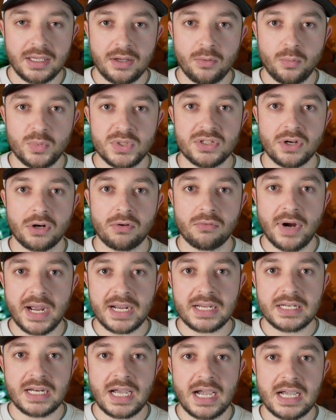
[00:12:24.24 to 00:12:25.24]
we start
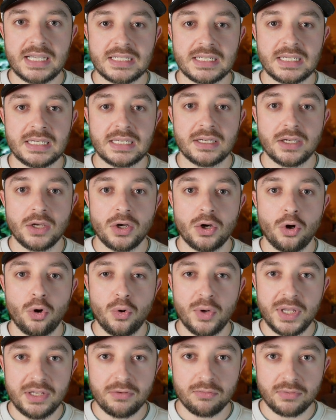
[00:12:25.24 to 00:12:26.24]
recognizing
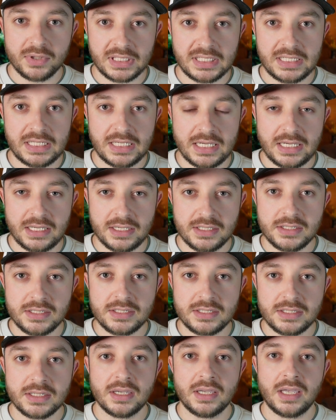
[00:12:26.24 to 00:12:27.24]
who he really
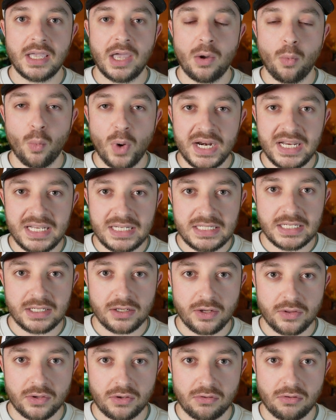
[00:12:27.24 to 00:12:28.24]
is and what he did
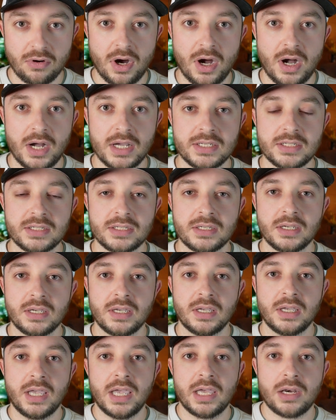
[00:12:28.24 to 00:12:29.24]
on the cross
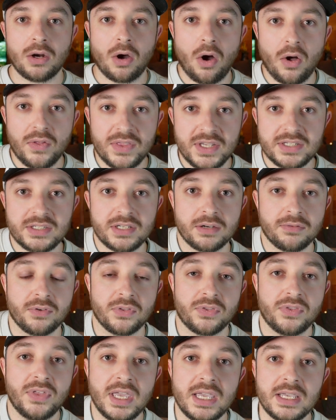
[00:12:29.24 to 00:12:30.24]
and all these
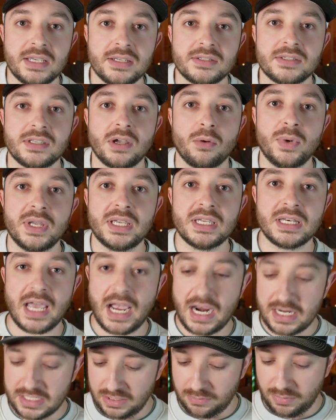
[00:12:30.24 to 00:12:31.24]
different things, then we can
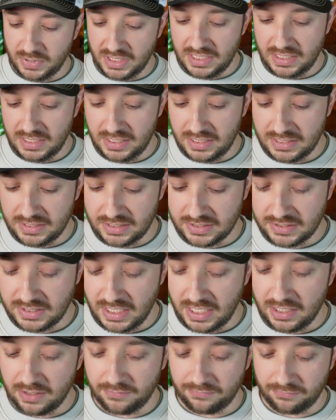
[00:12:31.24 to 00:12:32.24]
actually be in a
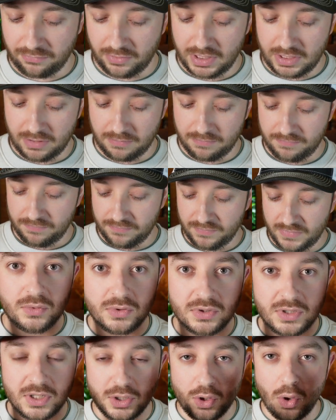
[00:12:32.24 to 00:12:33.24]
state of freedom.
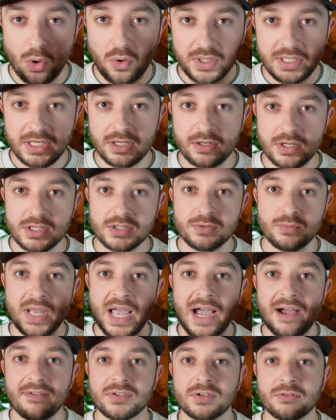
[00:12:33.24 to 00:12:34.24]
The goal here is we
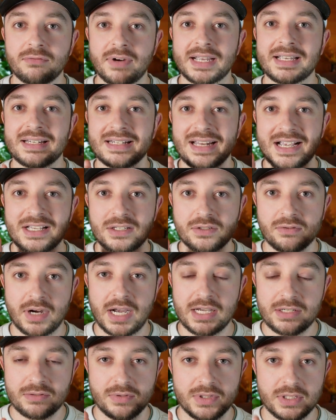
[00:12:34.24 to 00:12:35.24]
have to recognize
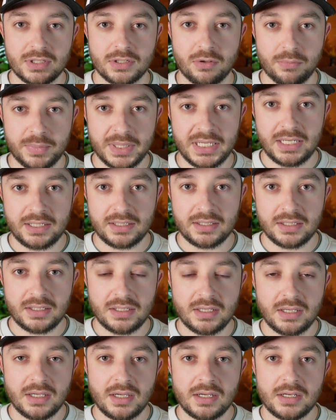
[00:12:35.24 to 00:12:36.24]
Christ within our being.
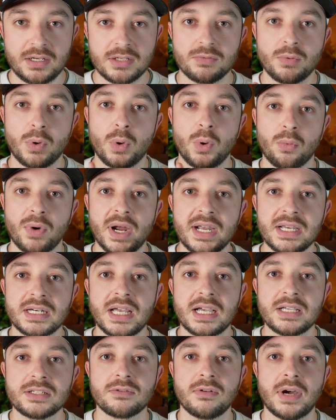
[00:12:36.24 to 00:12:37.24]
Because when we
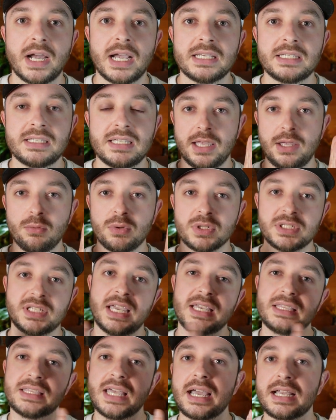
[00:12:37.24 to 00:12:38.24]
recognize Christ, he will
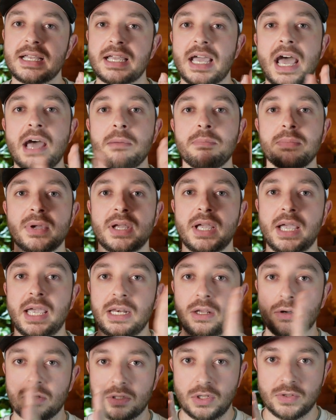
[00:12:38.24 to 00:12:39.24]
take that gap
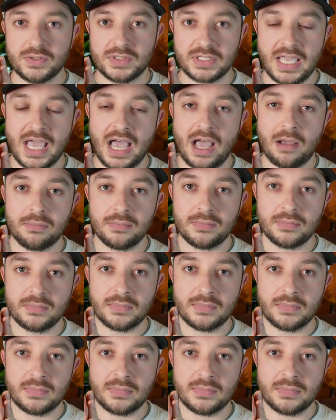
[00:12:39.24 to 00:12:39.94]
and he'll close the gap